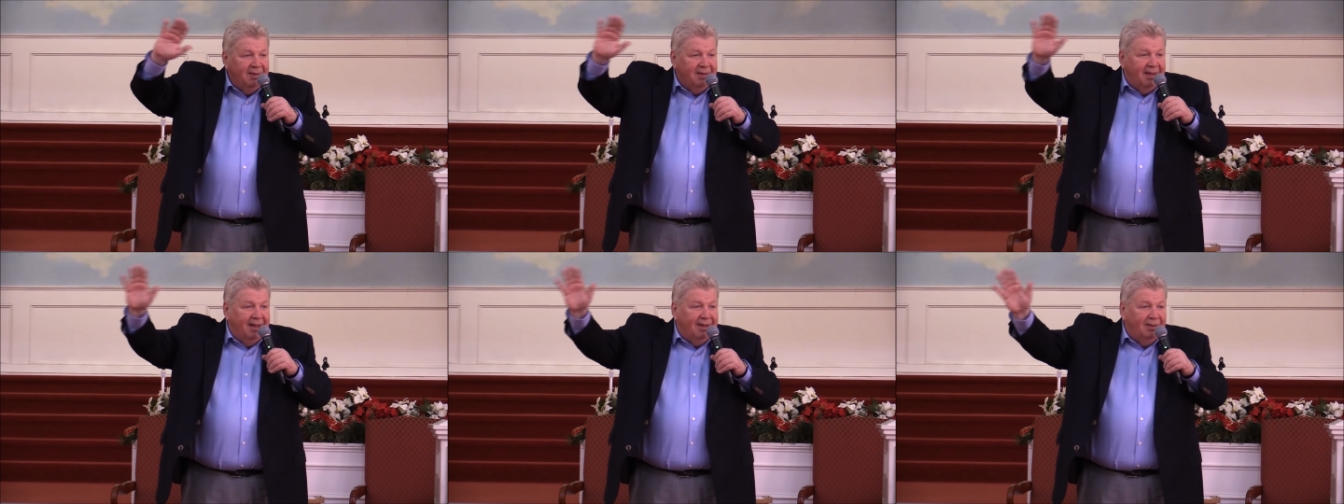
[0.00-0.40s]

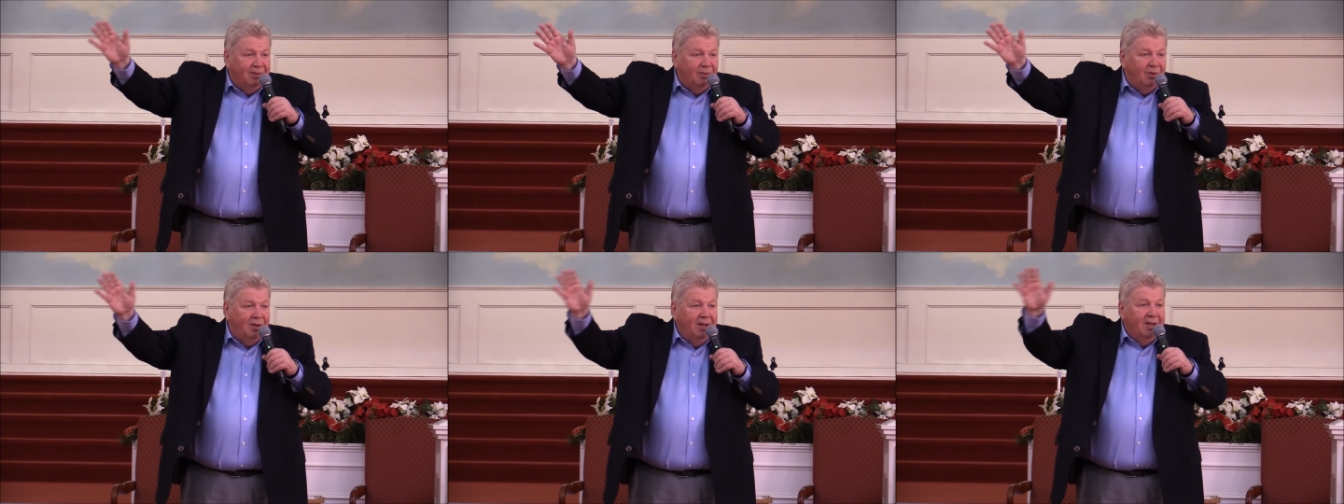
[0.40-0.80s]
Thank you,
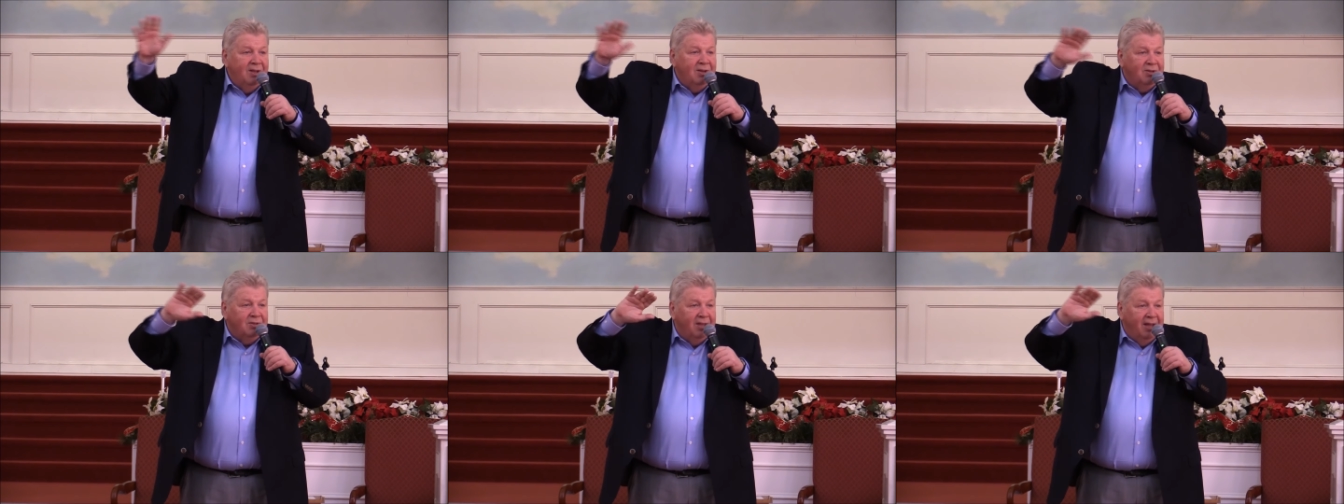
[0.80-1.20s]

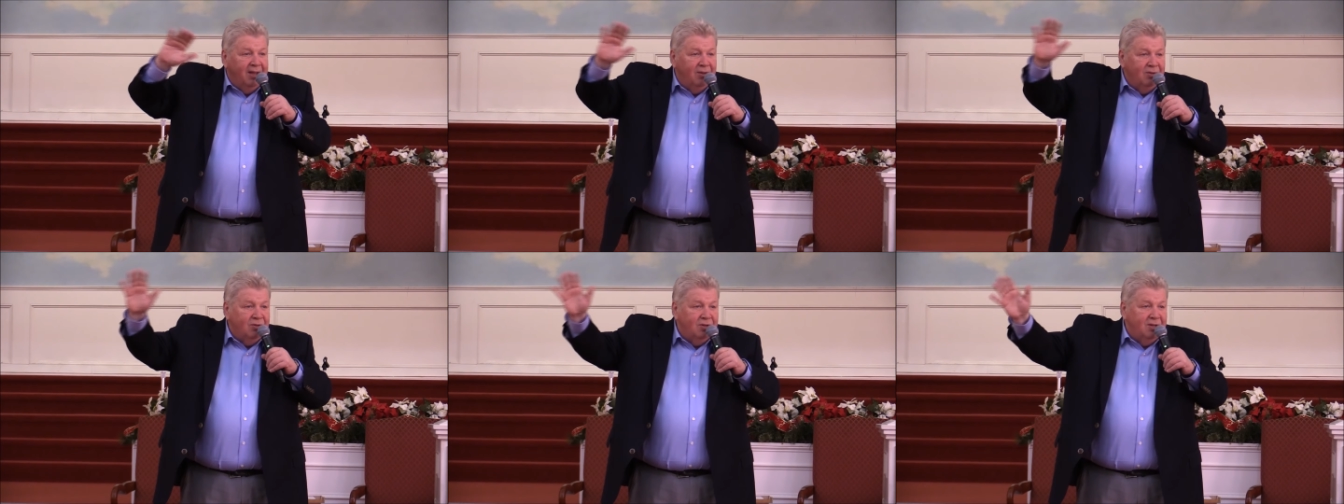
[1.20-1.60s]
Lord.
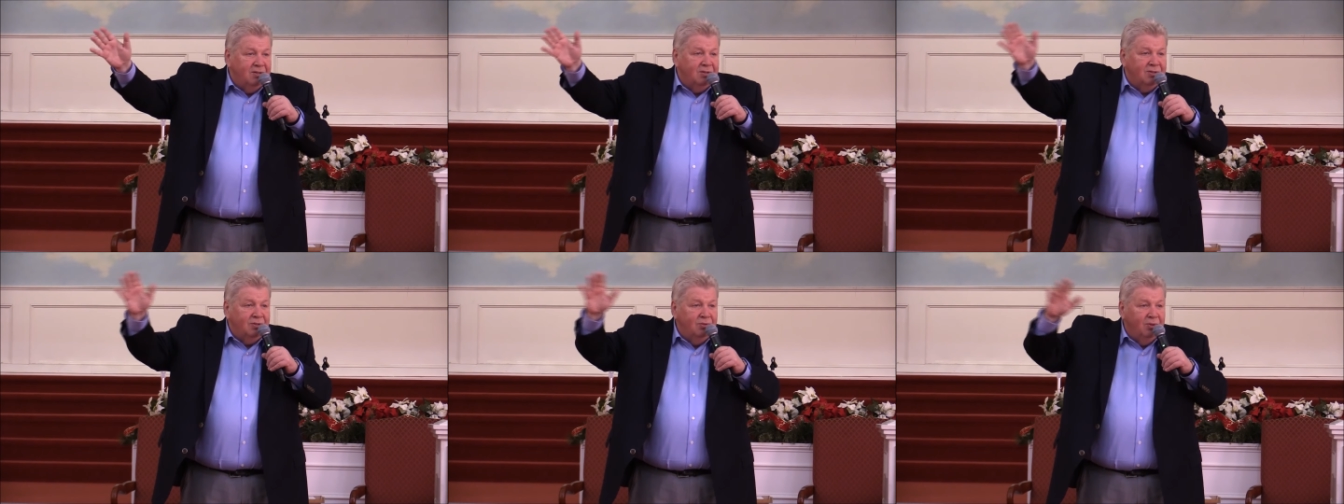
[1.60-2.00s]
Thank you,
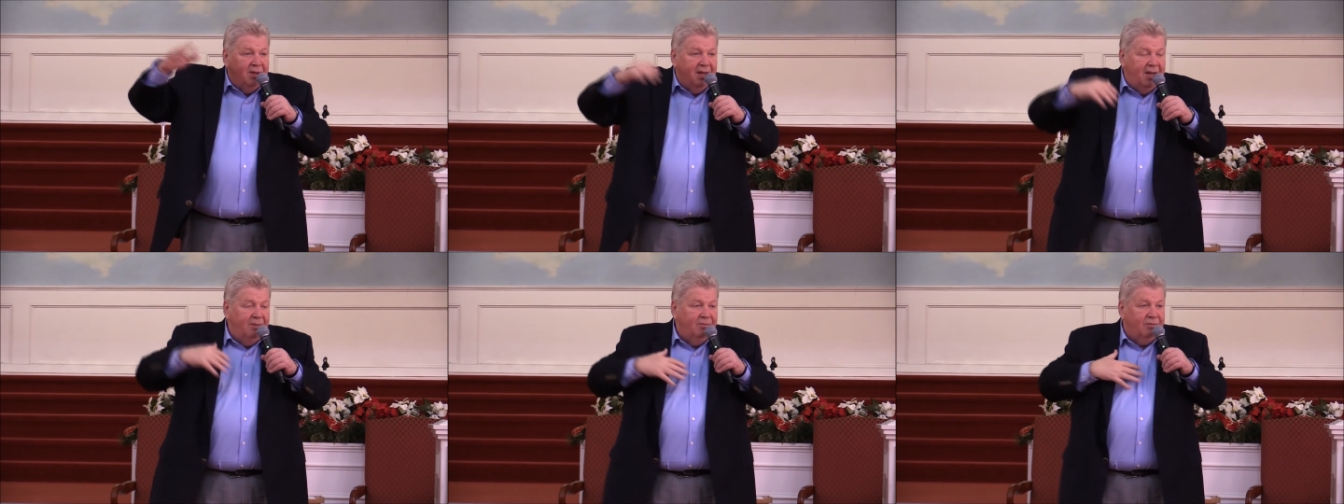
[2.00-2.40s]
Jesus, you
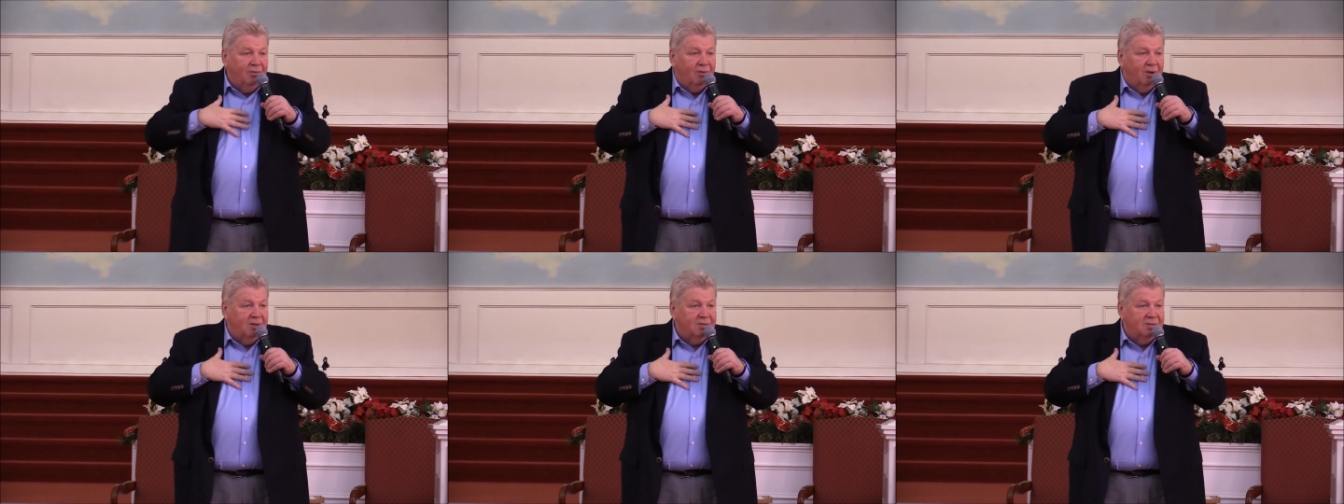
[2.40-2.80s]
came
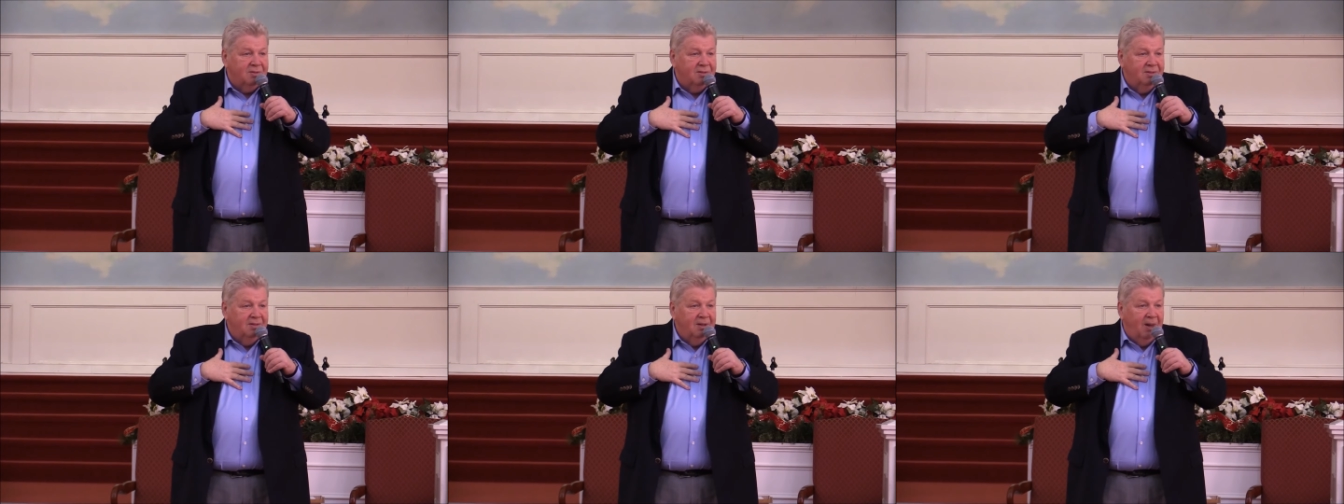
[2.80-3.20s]
for
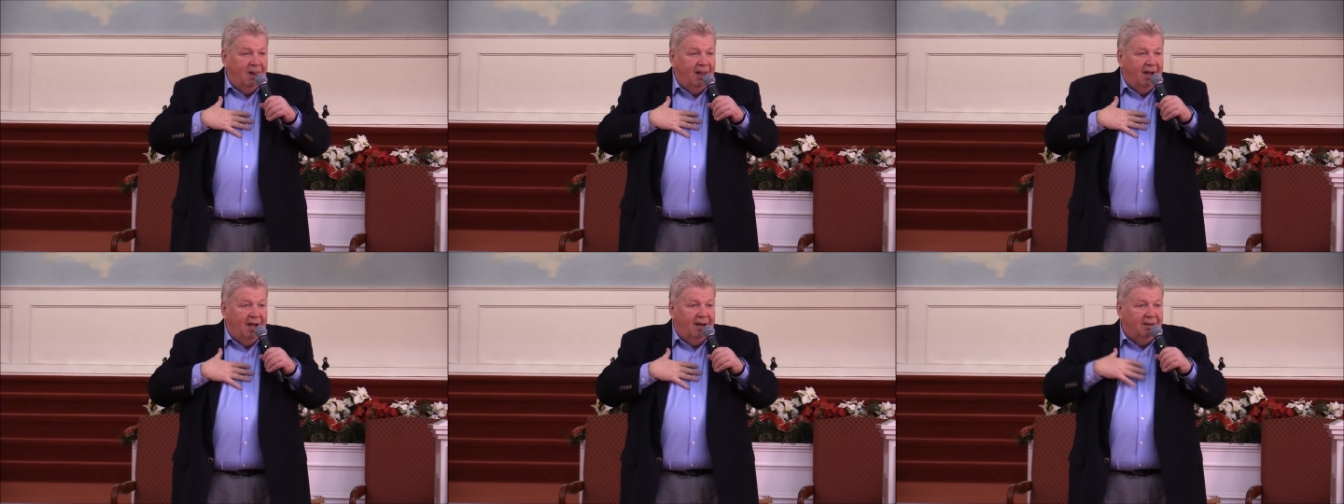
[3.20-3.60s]
us.
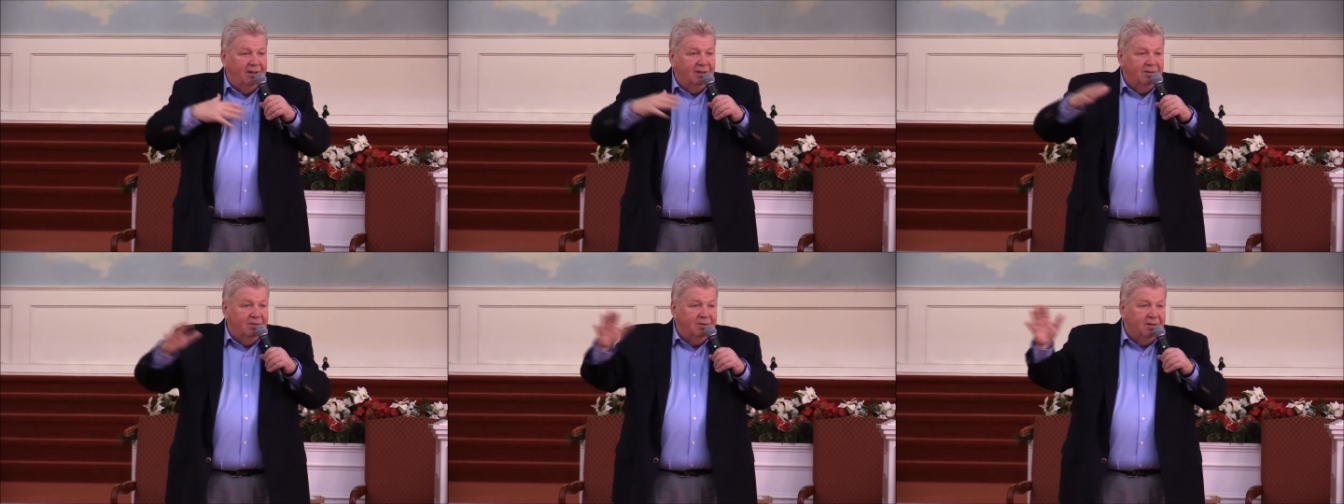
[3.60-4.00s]

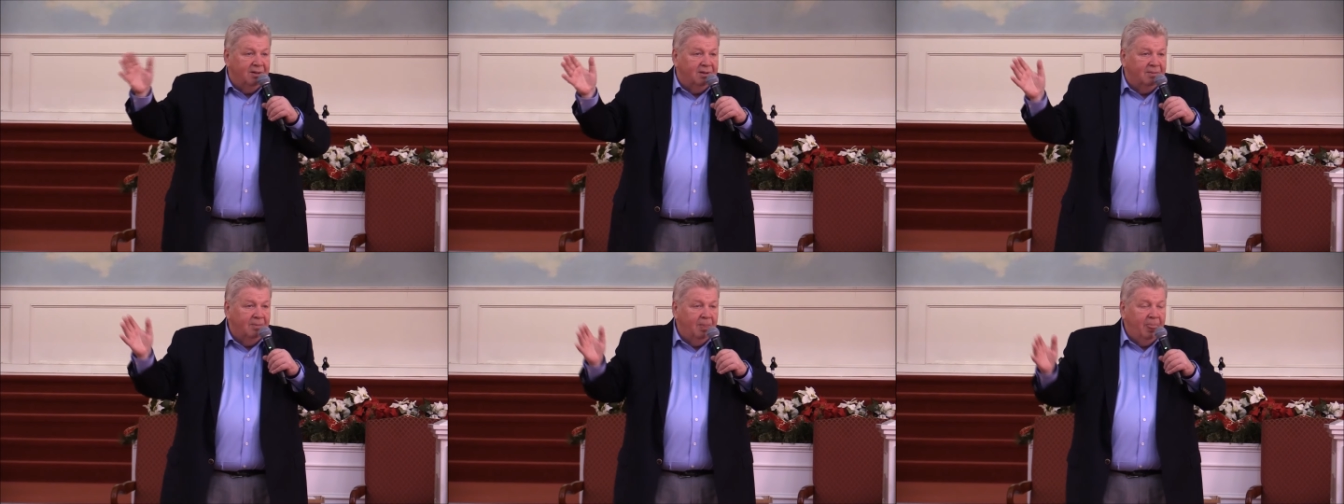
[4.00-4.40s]

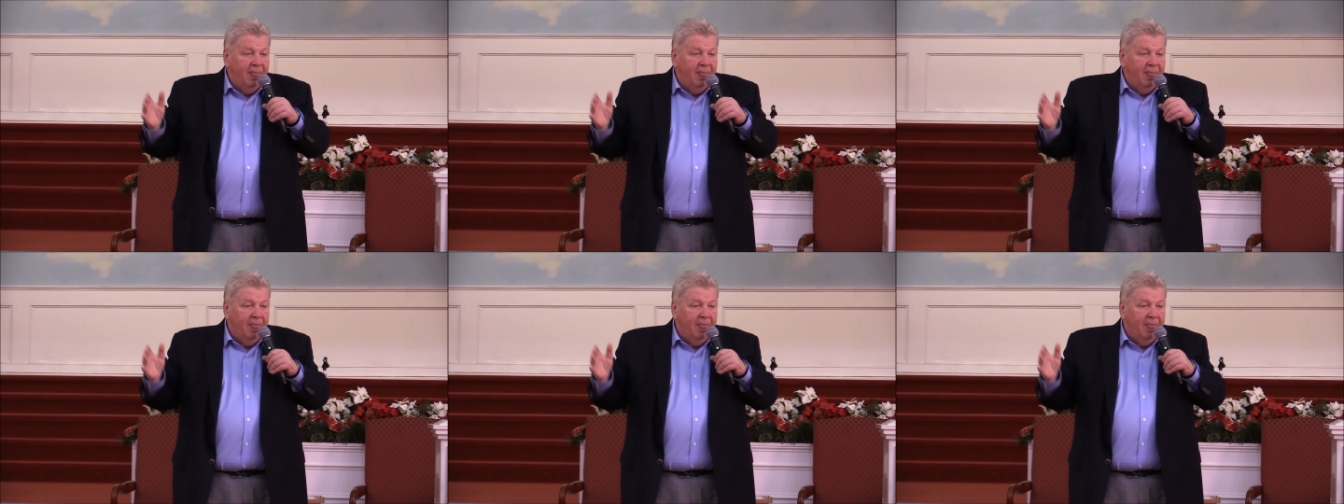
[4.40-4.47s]
Hallelujah.